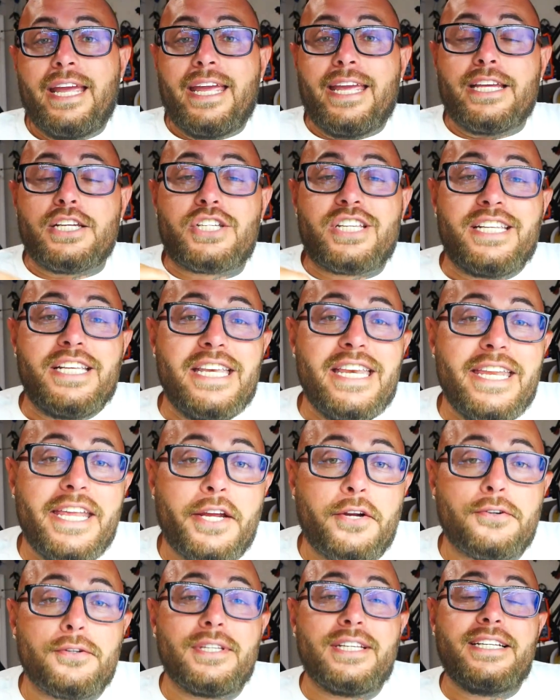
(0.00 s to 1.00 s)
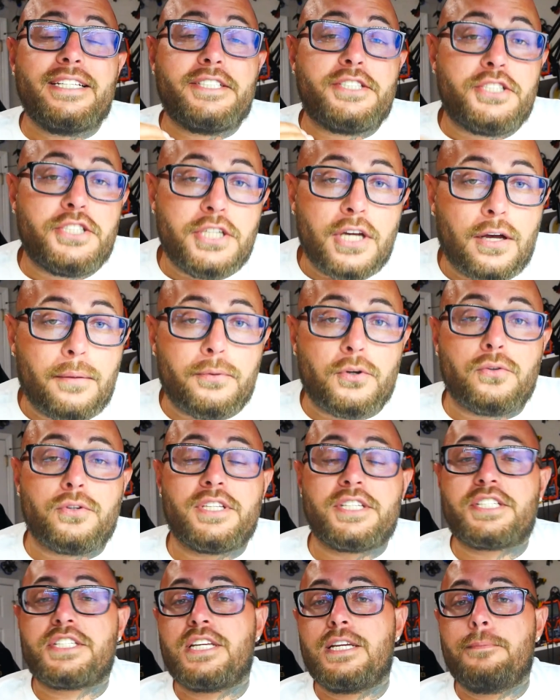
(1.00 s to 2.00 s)
is nearly double the
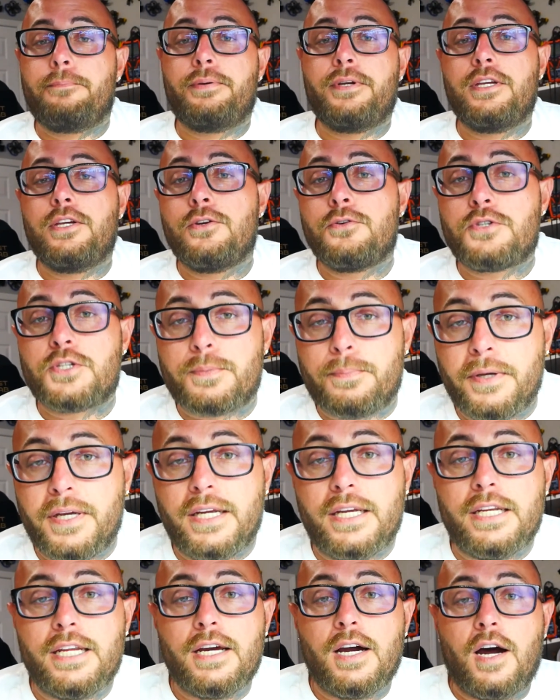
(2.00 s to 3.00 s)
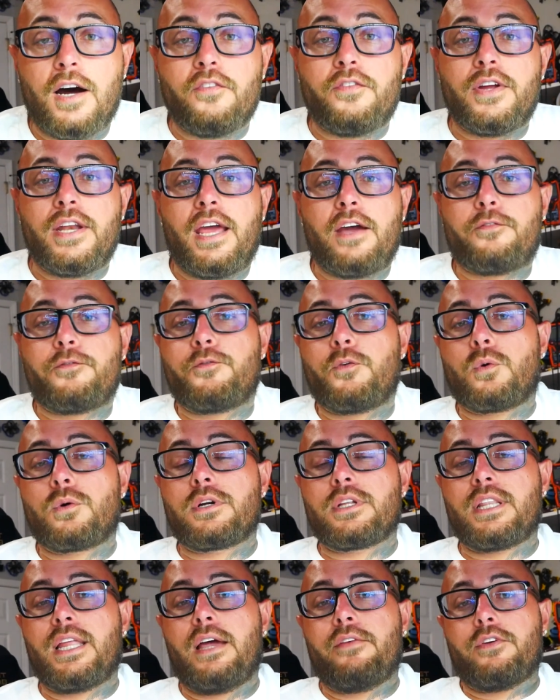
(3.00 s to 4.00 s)
CPU speed of an
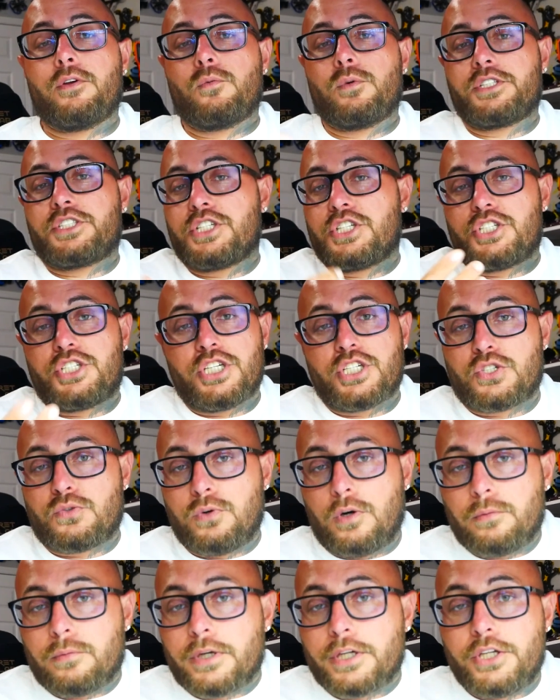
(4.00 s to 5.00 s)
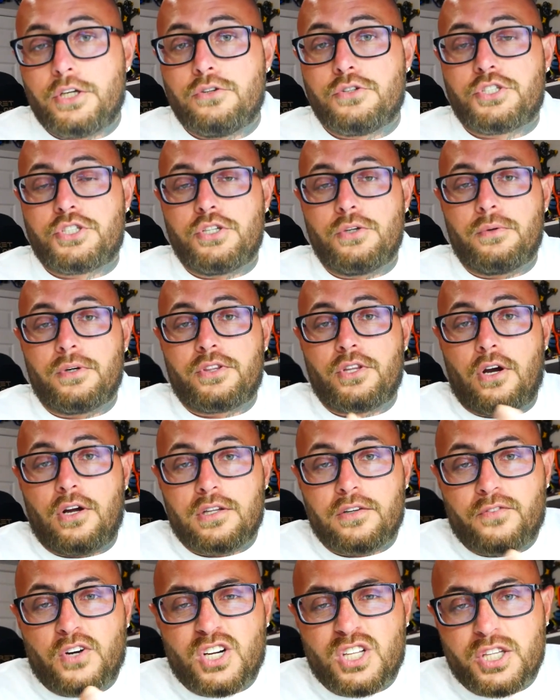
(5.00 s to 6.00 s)
F411, which is just what we're used to with all
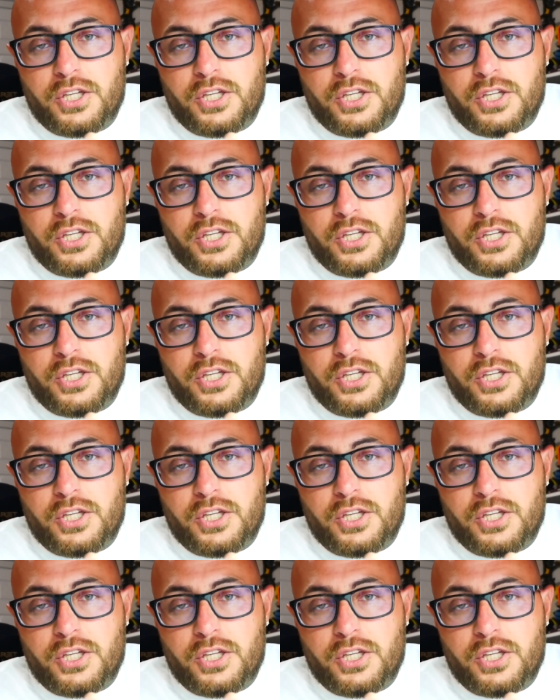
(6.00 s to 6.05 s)
of our